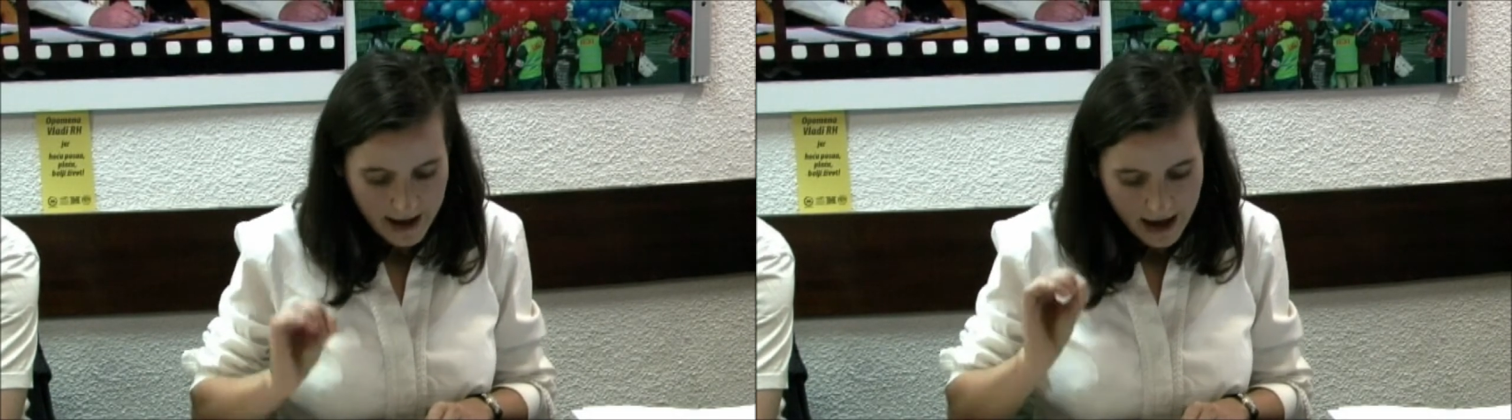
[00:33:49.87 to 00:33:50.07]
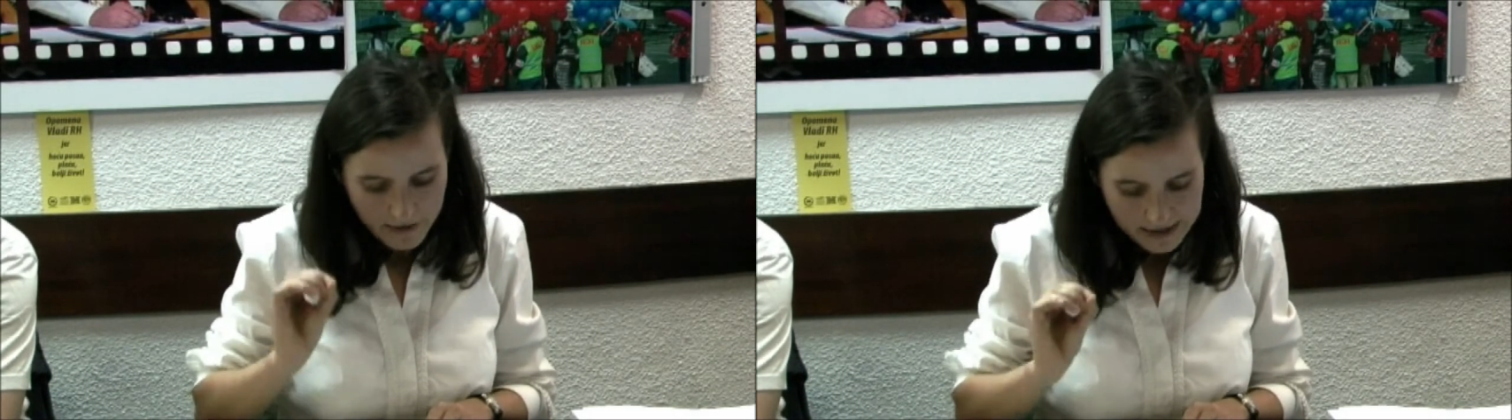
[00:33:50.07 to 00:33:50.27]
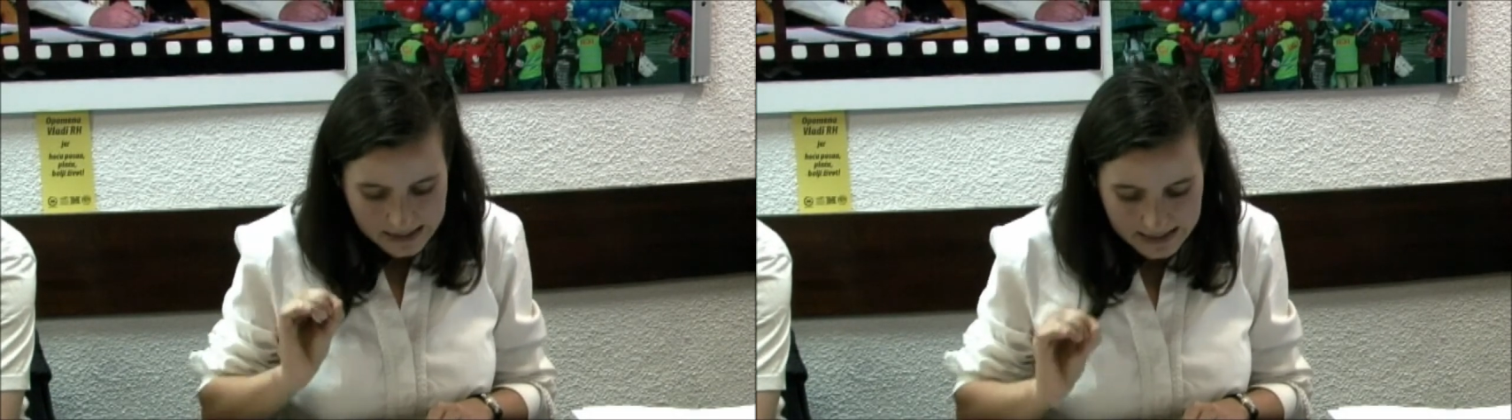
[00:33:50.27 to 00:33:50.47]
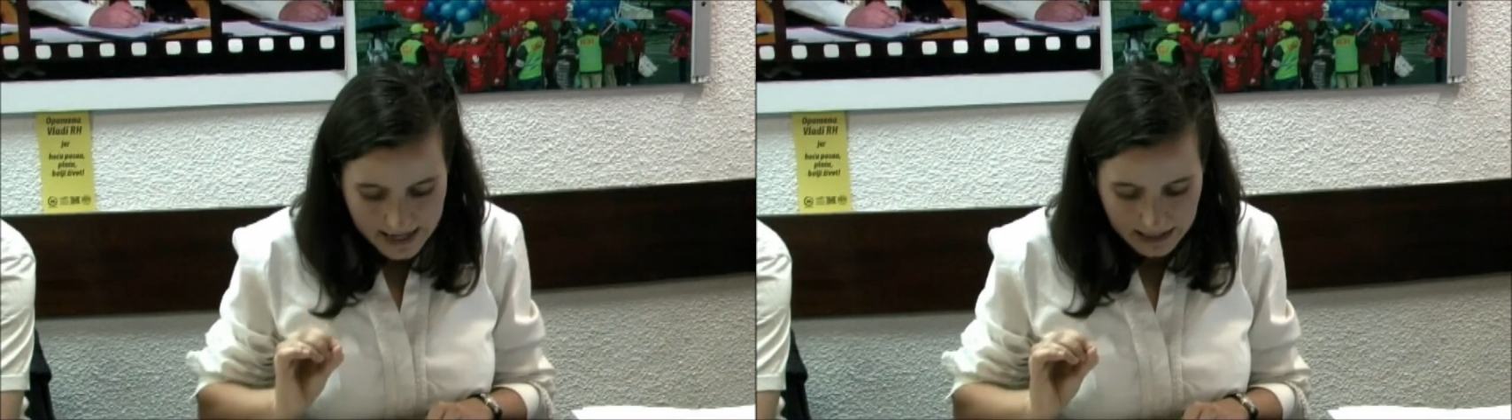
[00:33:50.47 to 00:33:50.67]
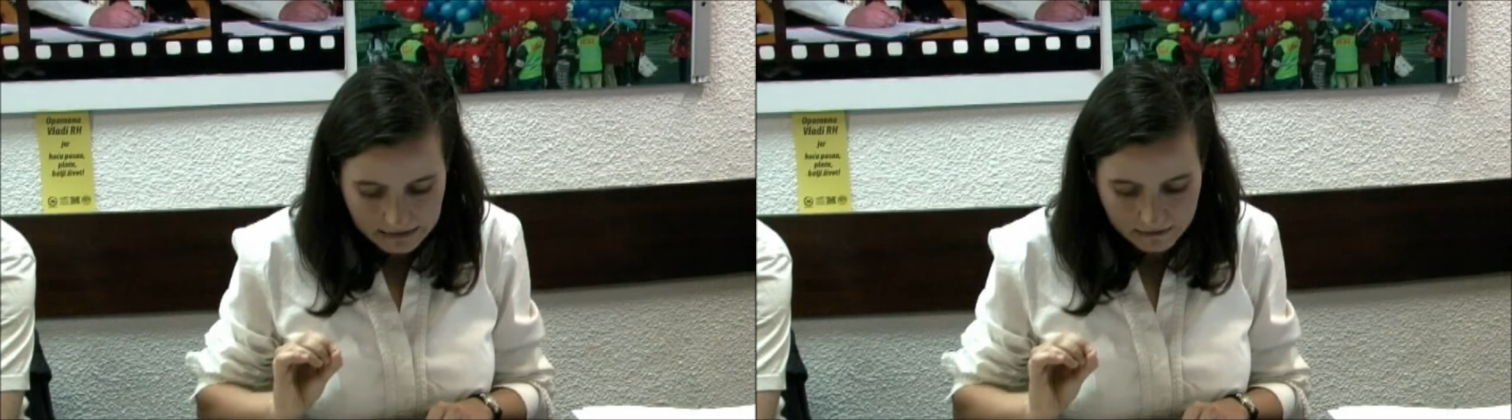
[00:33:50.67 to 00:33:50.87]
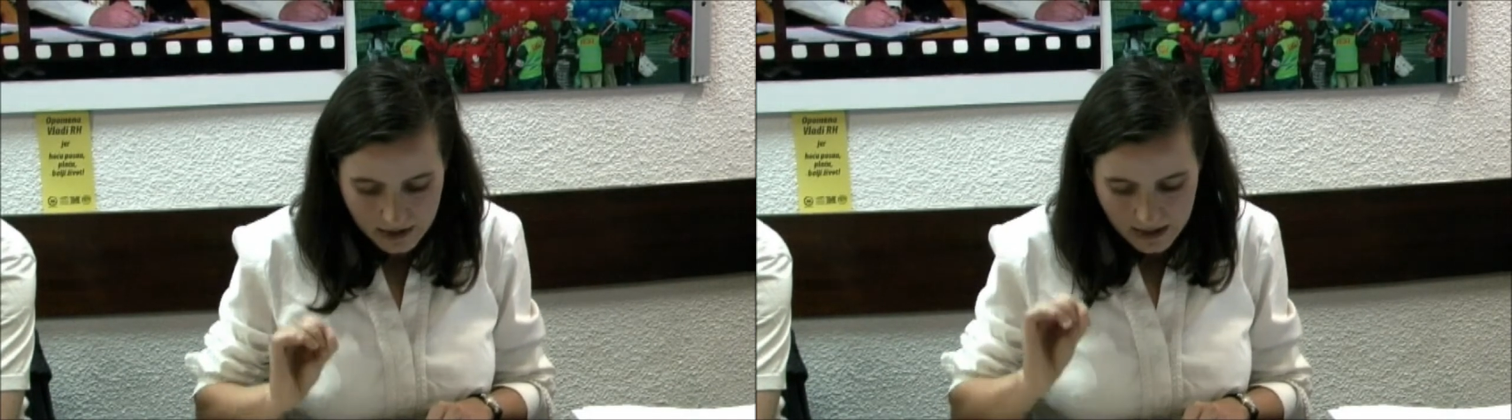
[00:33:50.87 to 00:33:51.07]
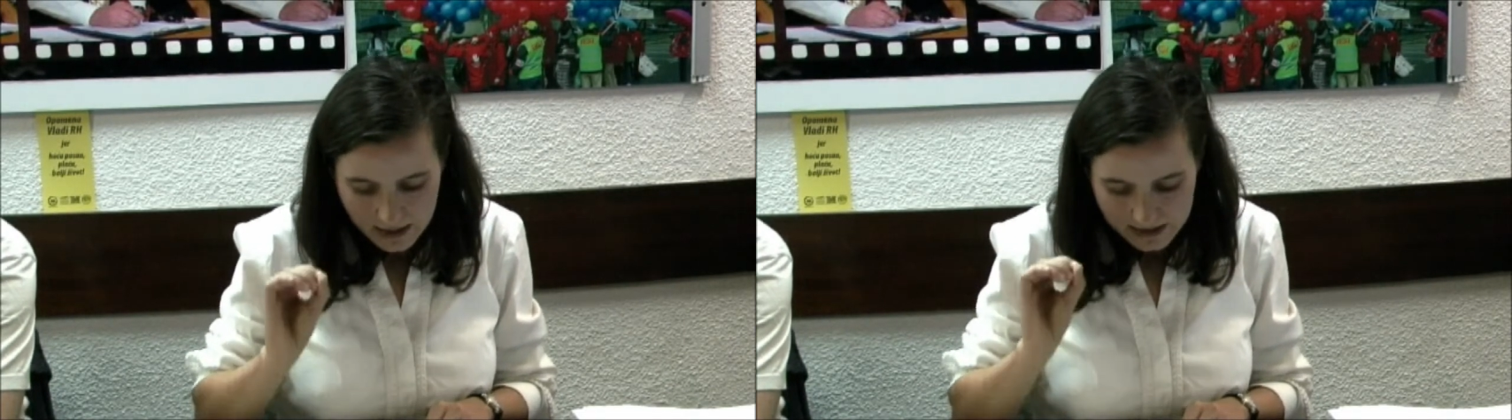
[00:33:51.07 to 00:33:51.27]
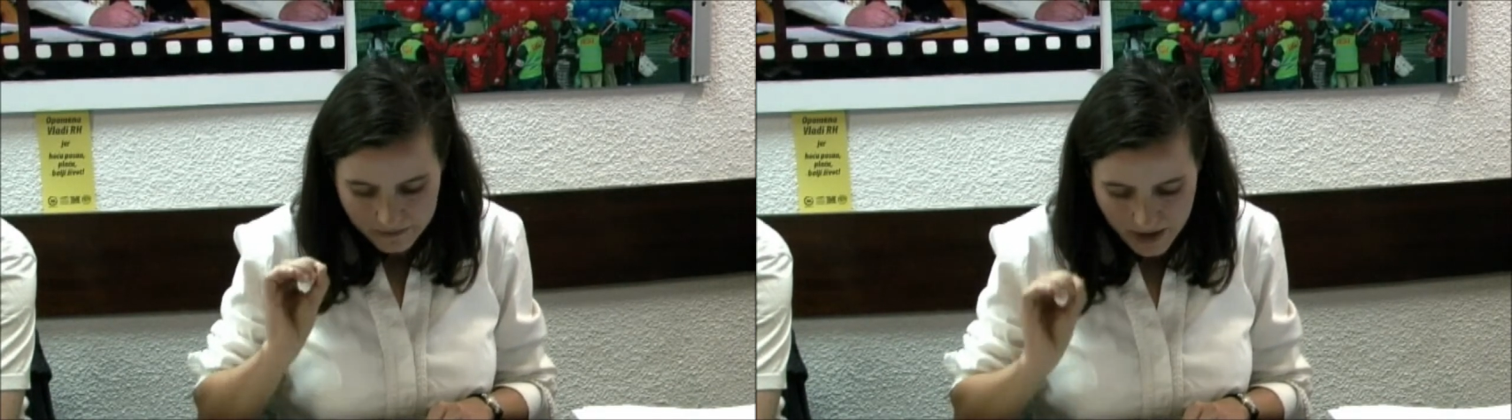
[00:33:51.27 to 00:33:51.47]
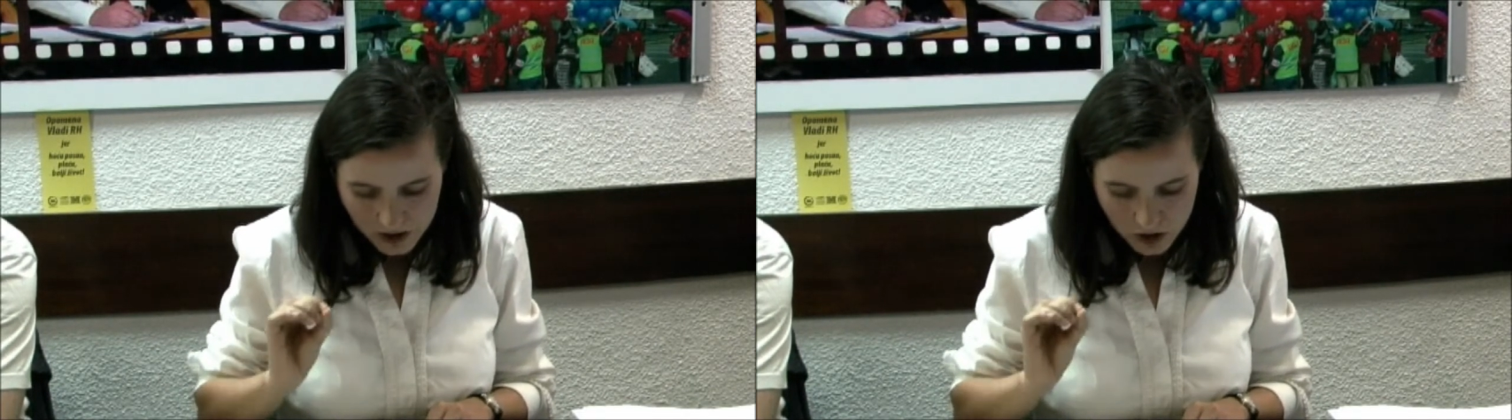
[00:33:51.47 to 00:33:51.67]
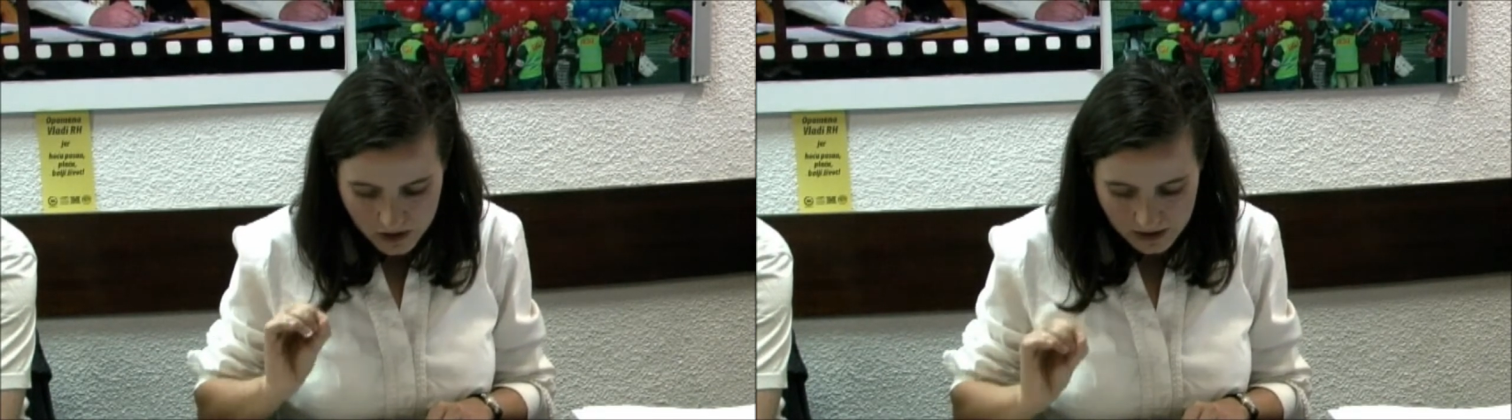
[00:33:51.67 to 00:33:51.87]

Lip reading: have undertaken The measures